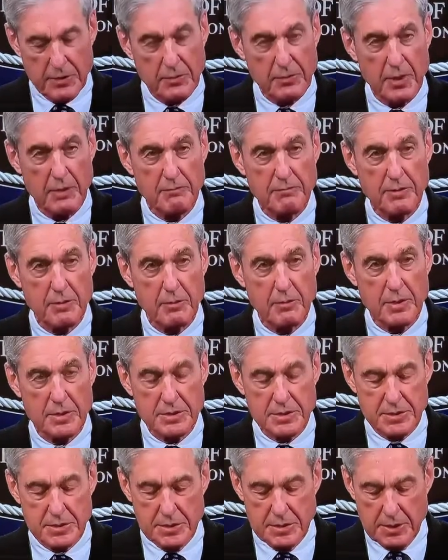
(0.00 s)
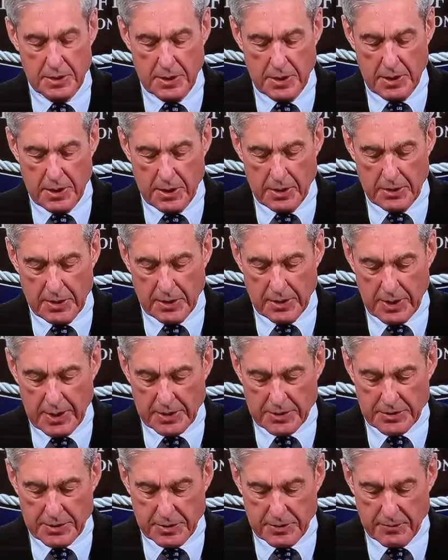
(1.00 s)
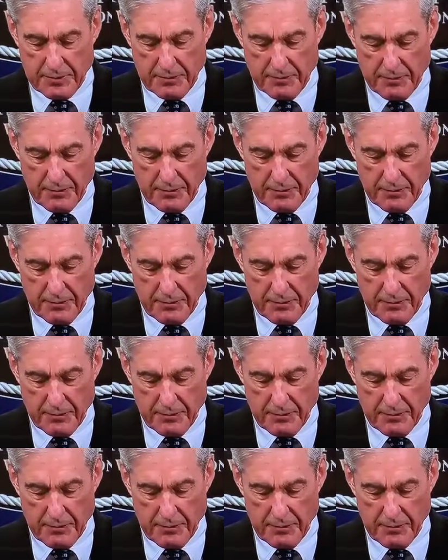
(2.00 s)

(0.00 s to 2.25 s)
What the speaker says: to influence the election.